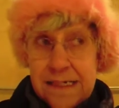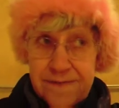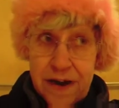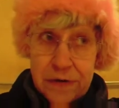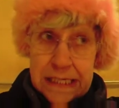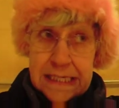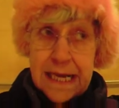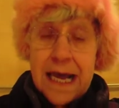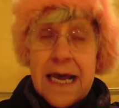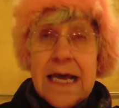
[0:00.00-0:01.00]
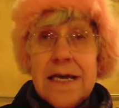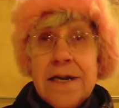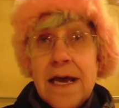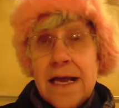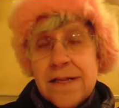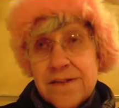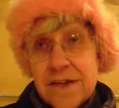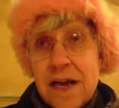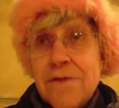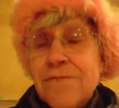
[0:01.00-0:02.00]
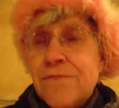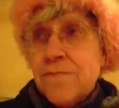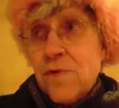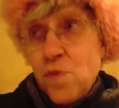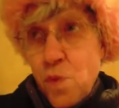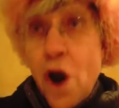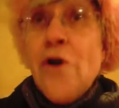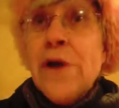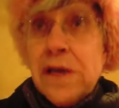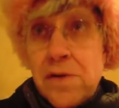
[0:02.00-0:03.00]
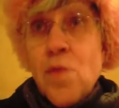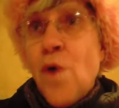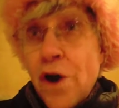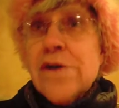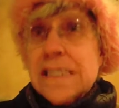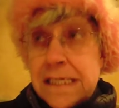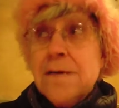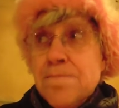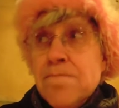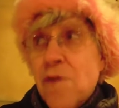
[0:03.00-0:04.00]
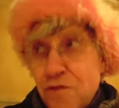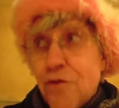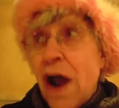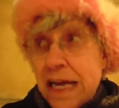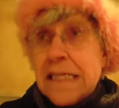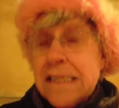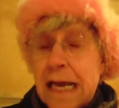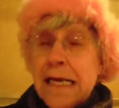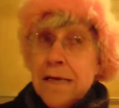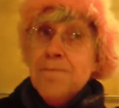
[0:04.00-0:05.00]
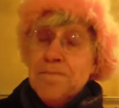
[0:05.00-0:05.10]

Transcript: very sad and uh, worry, worrisome. Very worrisome.